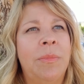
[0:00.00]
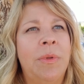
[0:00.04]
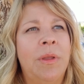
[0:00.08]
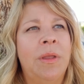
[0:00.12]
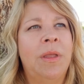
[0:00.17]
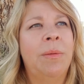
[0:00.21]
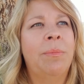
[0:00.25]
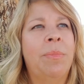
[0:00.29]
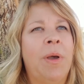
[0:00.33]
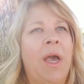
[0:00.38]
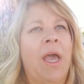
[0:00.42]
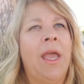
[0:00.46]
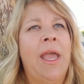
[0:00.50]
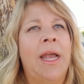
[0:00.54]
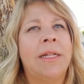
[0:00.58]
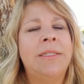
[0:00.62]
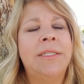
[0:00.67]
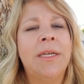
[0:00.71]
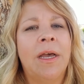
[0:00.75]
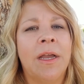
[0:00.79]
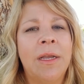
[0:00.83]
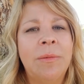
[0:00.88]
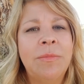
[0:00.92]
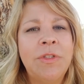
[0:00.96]
but at
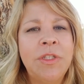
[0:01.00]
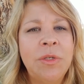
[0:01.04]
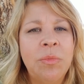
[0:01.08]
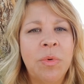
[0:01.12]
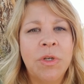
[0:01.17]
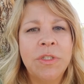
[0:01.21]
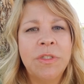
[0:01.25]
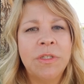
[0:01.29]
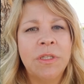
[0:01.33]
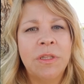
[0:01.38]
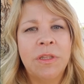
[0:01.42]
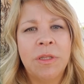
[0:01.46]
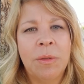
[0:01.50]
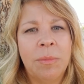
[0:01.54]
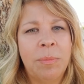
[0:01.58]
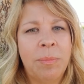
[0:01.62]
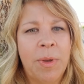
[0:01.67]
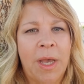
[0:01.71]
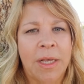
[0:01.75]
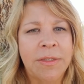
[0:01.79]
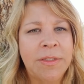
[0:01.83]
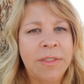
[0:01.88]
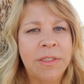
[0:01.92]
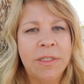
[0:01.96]
times he wasn't the
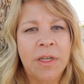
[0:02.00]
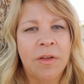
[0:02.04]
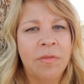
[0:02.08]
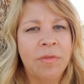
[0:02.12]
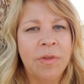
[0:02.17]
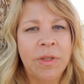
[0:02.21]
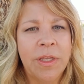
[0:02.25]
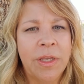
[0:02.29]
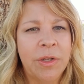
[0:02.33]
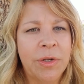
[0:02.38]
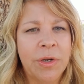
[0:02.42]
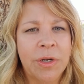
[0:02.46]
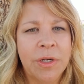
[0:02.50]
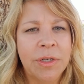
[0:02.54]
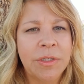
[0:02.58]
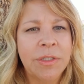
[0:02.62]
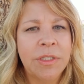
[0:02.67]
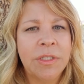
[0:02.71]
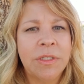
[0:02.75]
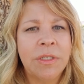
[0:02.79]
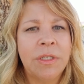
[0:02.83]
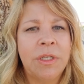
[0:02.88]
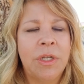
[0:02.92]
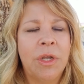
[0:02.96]
best of
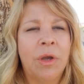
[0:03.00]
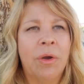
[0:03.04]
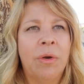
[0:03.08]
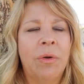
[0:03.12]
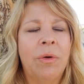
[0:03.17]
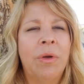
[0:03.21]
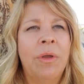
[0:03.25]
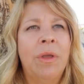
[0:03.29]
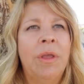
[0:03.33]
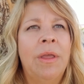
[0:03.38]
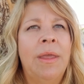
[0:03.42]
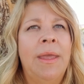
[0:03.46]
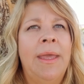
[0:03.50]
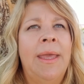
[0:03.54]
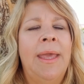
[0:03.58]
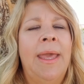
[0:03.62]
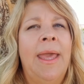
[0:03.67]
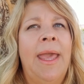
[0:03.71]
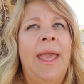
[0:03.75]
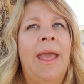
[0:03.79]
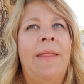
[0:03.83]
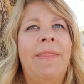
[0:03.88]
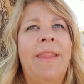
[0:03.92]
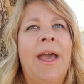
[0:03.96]
leaders,
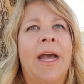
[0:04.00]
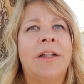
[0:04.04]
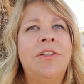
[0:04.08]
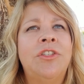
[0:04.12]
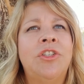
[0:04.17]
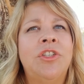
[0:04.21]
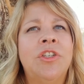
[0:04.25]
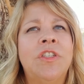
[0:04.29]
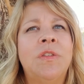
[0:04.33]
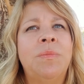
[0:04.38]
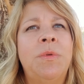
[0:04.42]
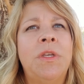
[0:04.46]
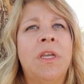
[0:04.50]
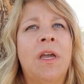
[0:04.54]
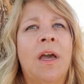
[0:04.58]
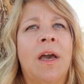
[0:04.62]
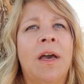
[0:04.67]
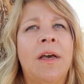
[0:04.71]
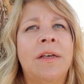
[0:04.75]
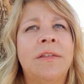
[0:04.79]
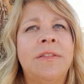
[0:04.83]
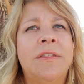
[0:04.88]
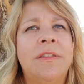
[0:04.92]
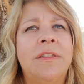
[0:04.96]
and that's just
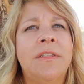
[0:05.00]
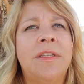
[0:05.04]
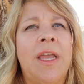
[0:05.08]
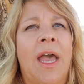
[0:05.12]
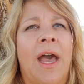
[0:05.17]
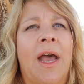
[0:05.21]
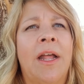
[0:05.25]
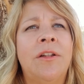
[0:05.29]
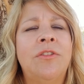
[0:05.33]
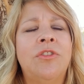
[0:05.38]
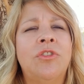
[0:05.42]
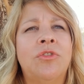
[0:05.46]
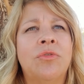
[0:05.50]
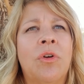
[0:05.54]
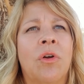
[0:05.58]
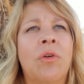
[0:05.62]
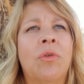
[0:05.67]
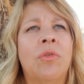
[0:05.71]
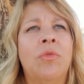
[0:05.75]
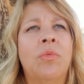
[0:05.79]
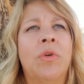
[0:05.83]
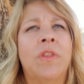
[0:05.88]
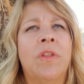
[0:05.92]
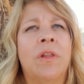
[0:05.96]
because Dad
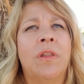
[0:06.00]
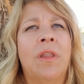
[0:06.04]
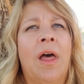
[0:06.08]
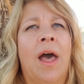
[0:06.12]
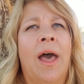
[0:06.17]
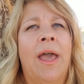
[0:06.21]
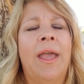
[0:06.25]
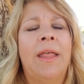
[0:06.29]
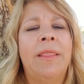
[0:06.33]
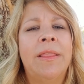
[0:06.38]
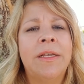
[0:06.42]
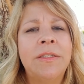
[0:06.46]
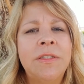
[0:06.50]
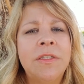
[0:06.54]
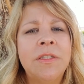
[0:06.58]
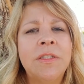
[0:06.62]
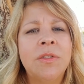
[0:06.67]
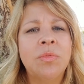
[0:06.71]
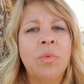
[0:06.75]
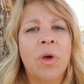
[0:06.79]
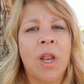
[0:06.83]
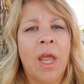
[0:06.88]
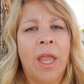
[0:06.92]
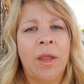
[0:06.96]
struggled with a lot. And this is
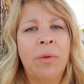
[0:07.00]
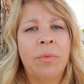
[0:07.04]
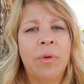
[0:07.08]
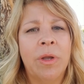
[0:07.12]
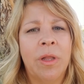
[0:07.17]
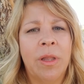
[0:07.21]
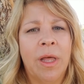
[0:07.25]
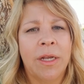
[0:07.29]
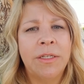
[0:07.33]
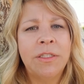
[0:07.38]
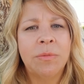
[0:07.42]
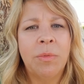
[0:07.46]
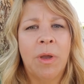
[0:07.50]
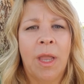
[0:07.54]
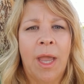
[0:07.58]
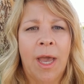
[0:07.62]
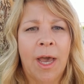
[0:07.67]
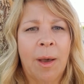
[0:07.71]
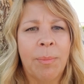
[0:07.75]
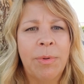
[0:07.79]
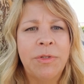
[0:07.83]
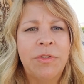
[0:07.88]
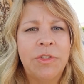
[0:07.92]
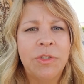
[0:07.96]
what I realized what
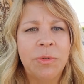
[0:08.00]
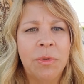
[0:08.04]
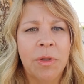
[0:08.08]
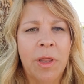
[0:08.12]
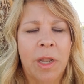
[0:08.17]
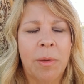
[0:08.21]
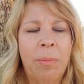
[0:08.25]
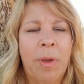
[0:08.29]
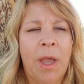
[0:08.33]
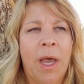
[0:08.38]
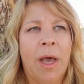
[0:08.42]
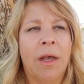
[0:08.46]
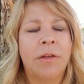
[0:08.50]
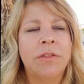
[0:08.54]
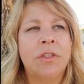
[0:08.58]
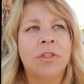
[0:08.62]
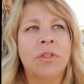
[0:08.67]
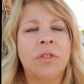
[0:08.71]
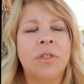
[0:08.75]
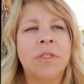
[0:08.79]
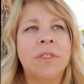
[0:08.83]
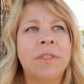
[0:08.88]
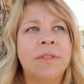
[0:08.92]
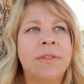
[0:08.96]
happens to a lot of
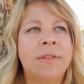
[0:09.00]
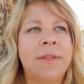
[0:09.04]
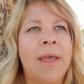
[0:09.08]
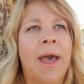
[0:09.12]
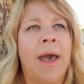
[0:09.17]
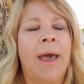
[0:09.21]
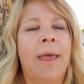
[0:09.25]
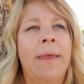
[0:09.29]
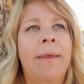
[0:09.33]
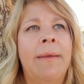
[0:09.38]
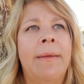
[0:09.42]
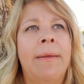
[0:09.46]
pastors is that